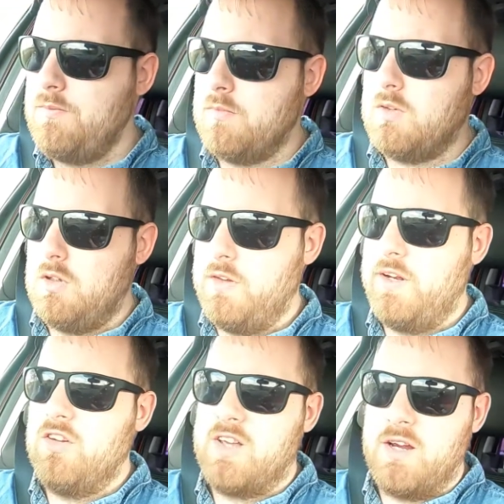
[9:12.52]
you then
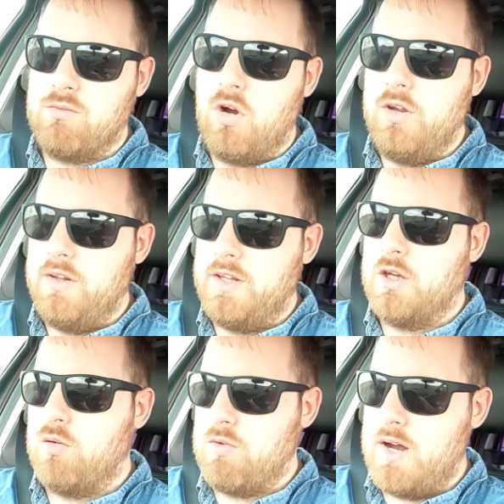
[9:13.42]
indicate right and then go
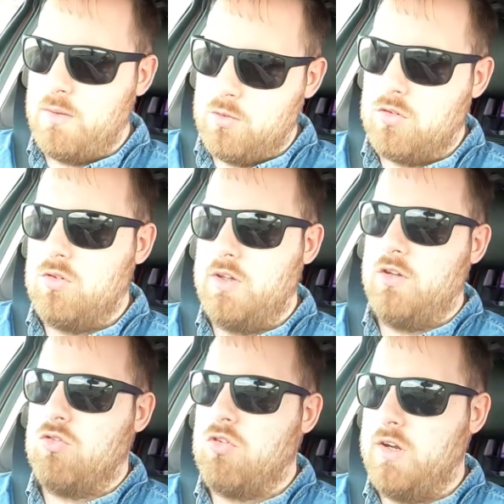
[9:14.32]
round and then
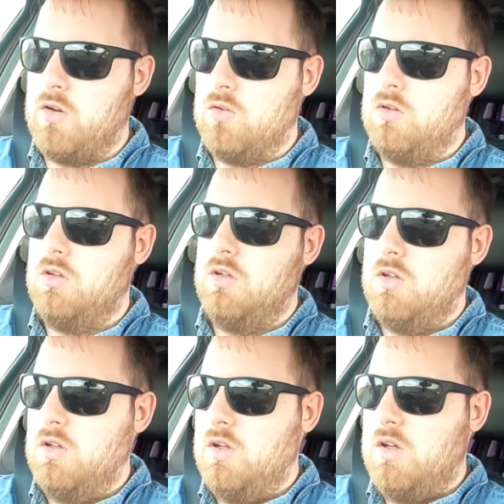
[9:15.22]
straight on.
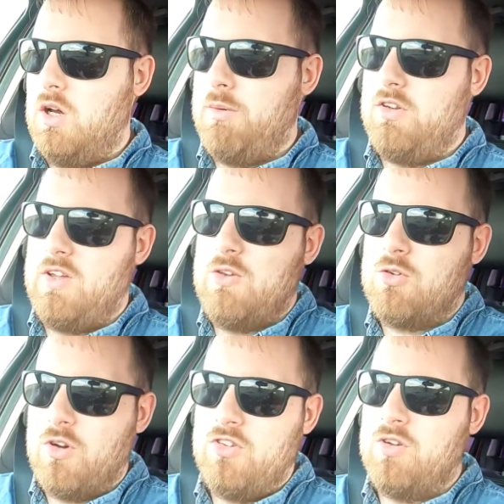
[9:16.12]
I mean, it sounds
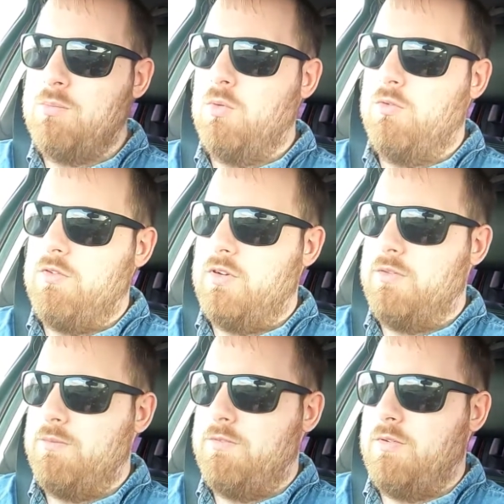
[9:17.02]
quite simple for
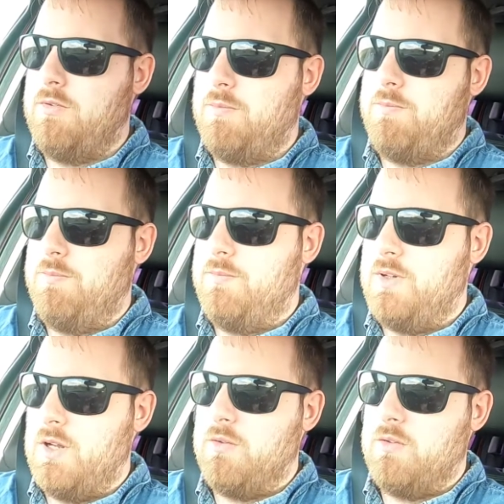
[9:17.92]
you
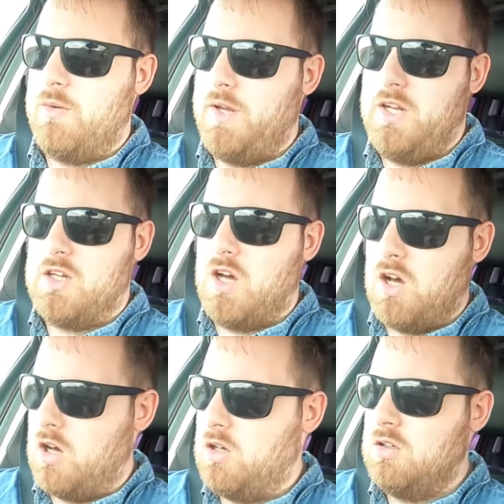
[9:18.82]
know, I mean, in a
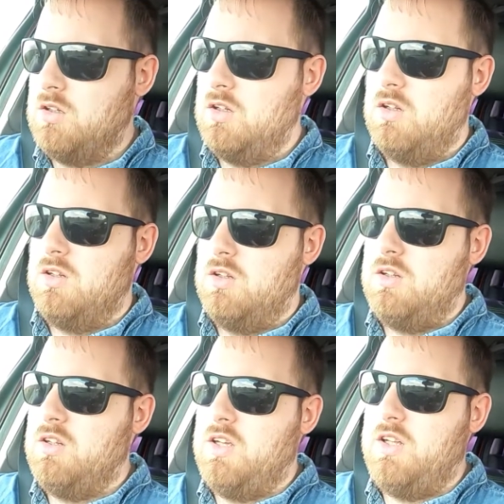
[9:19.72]
car
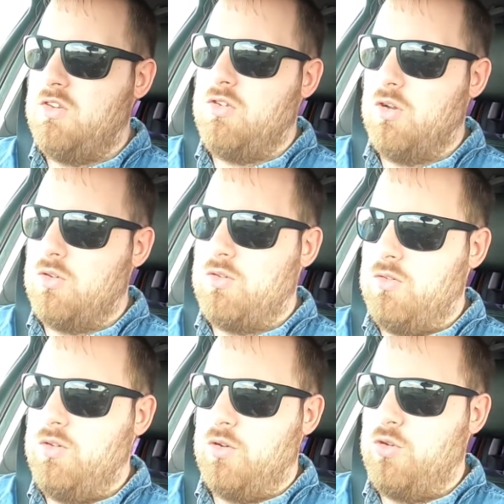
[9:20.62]
it's not
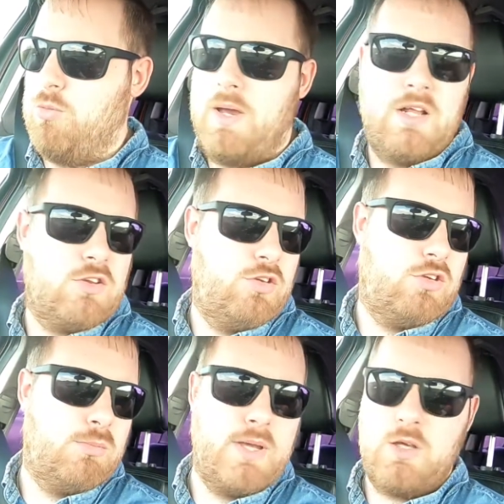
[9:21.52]
too bad, because you
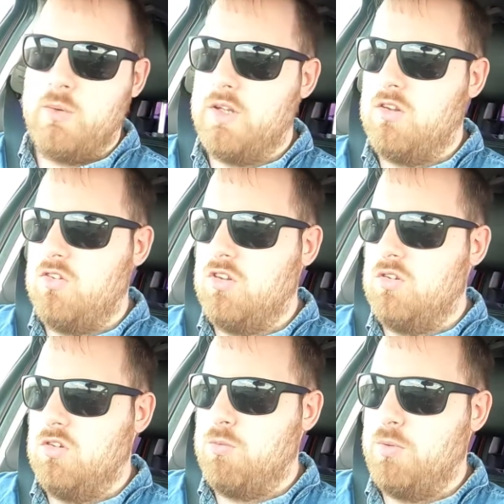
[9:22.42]
can make quicker
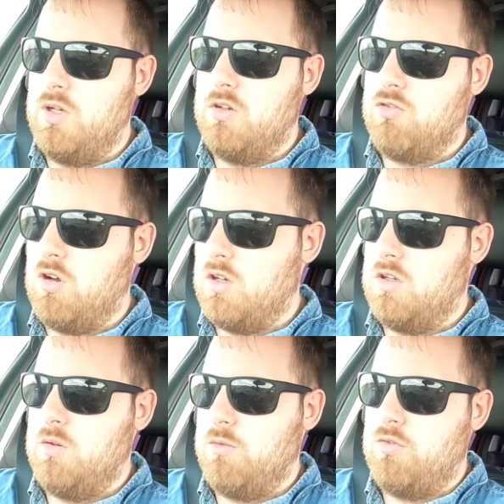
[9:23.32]
decisions, but in a truck
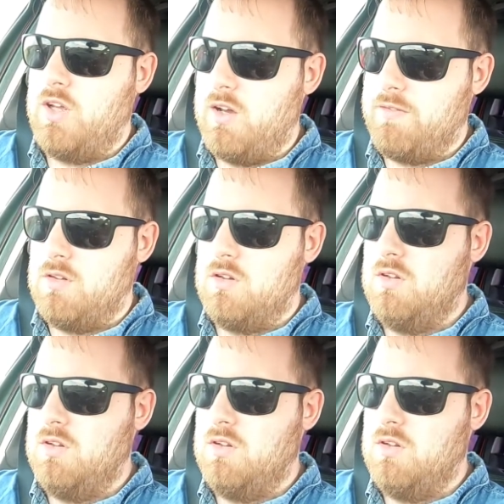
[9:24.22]
you obviously have to,